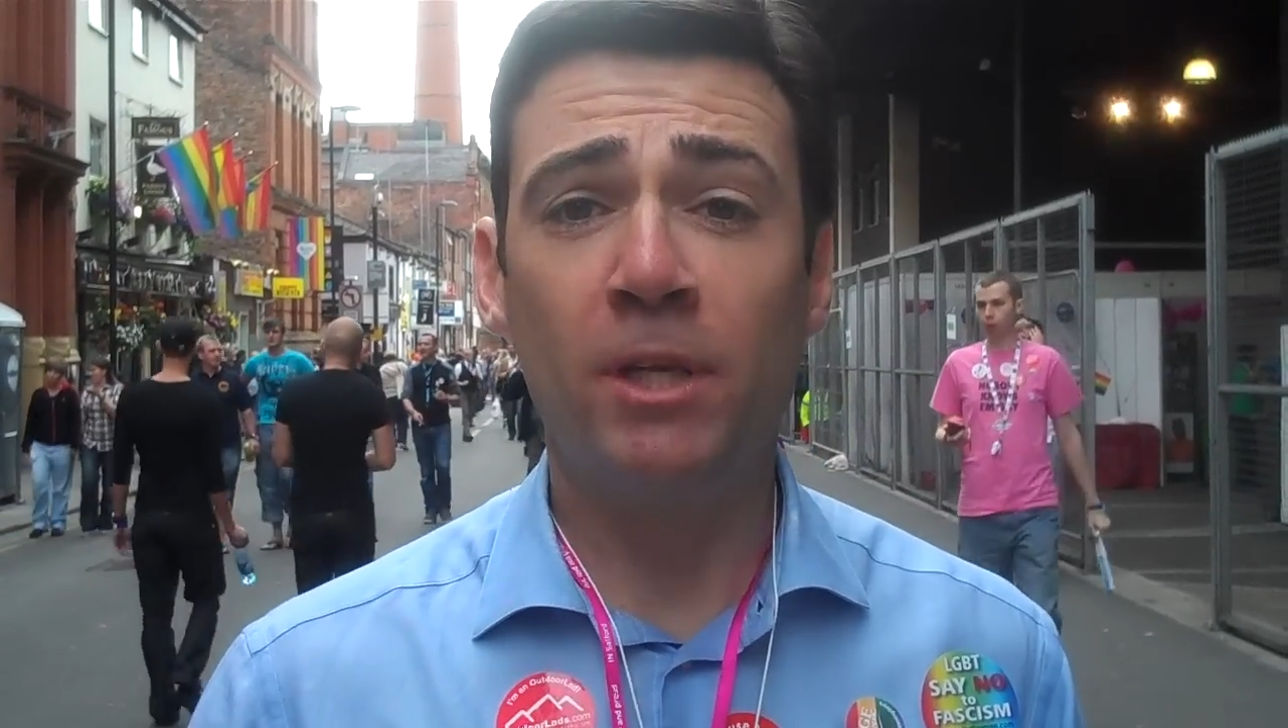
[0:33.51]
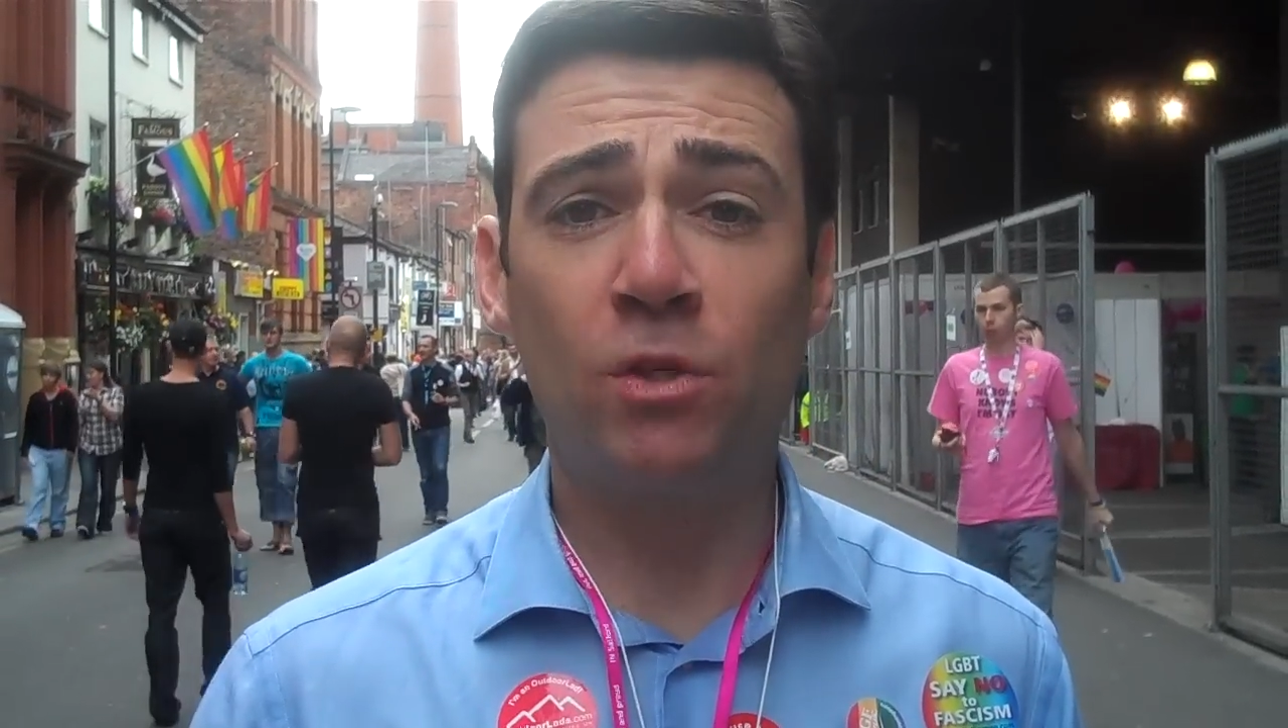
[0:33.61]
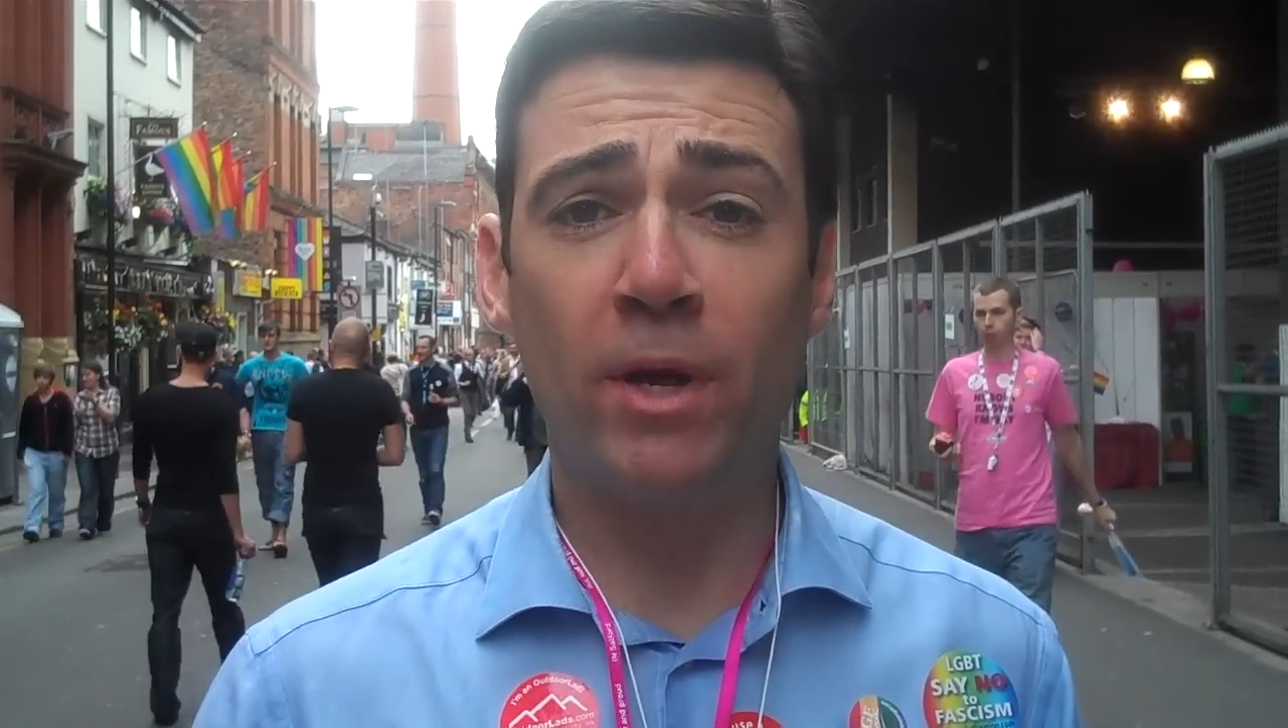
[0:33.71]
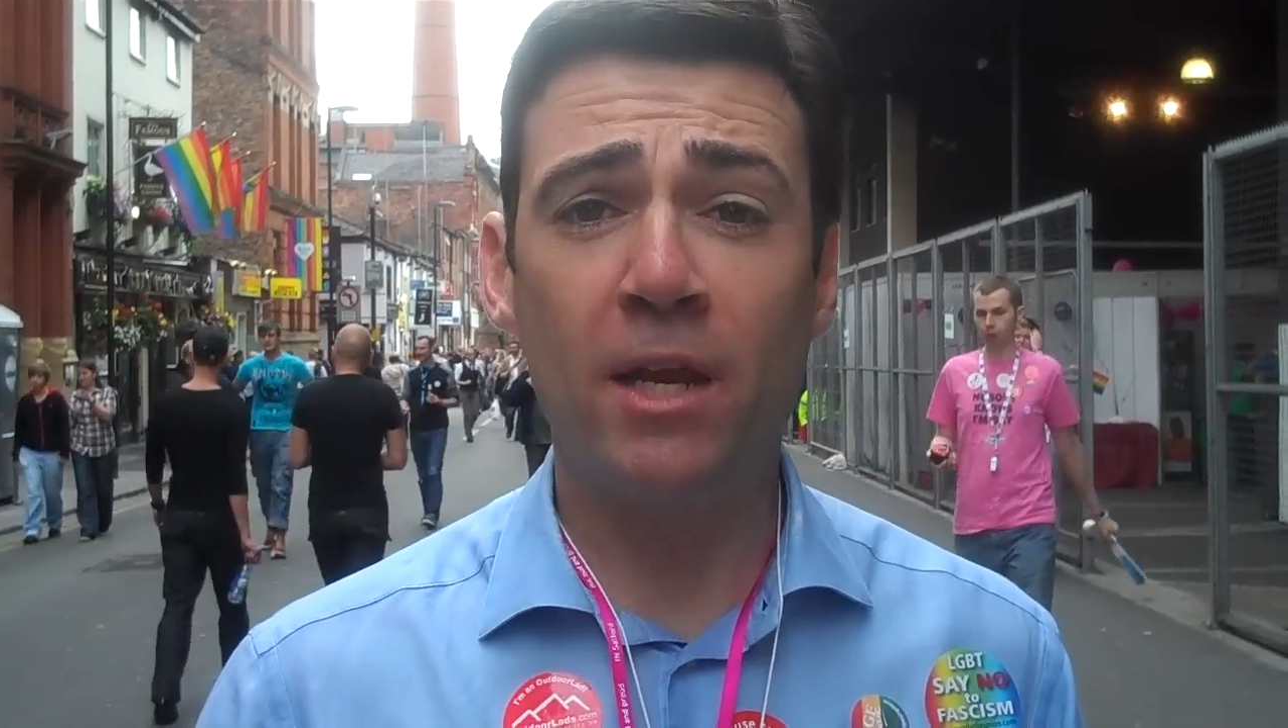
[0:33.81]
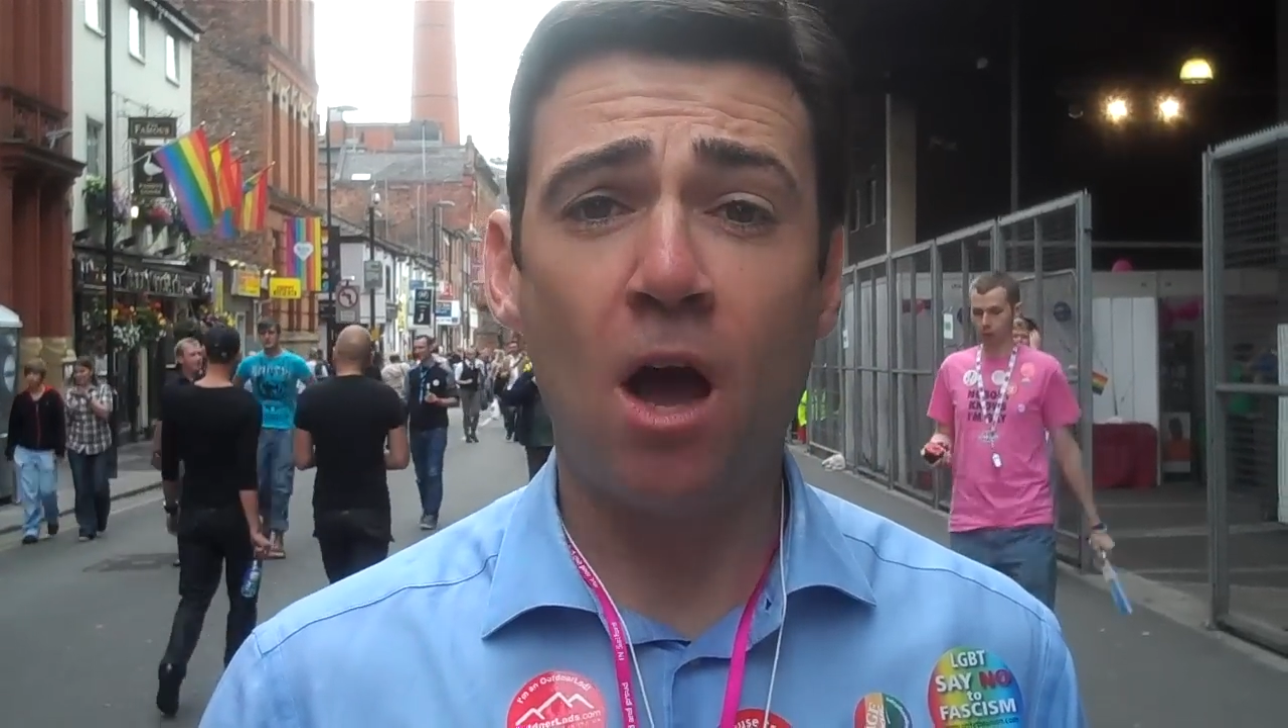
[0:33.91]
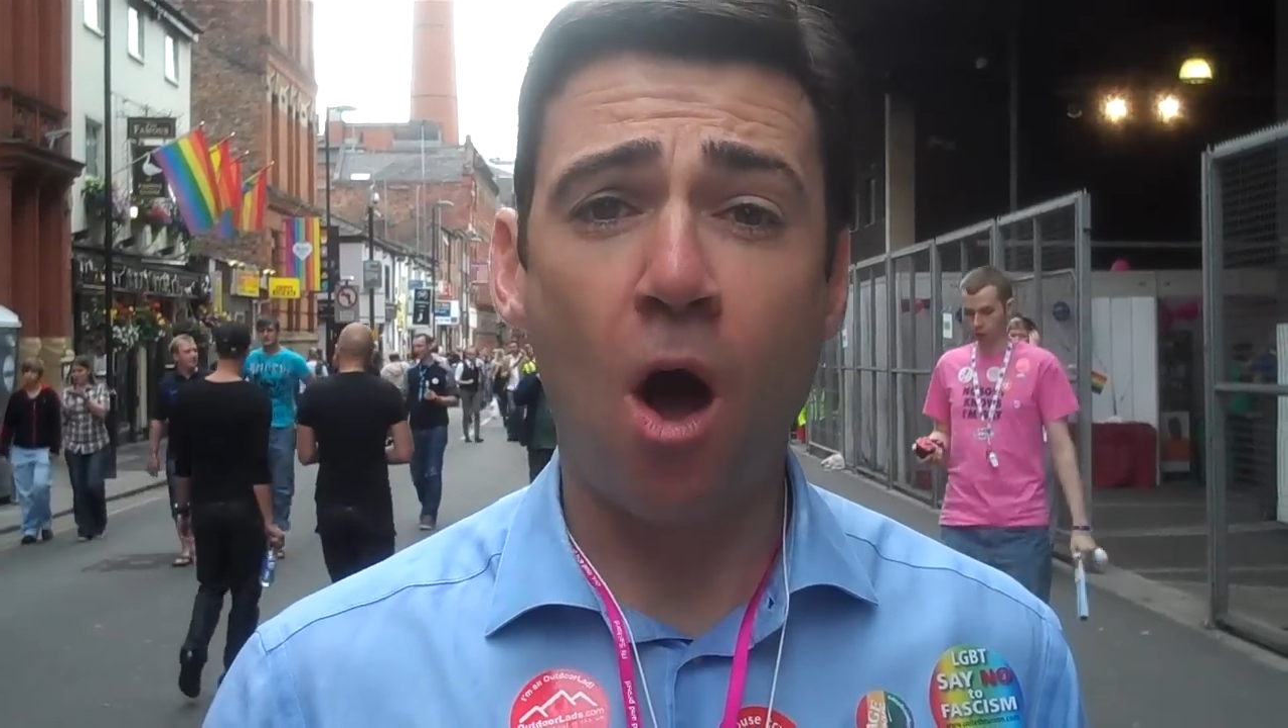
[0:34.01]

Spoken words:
between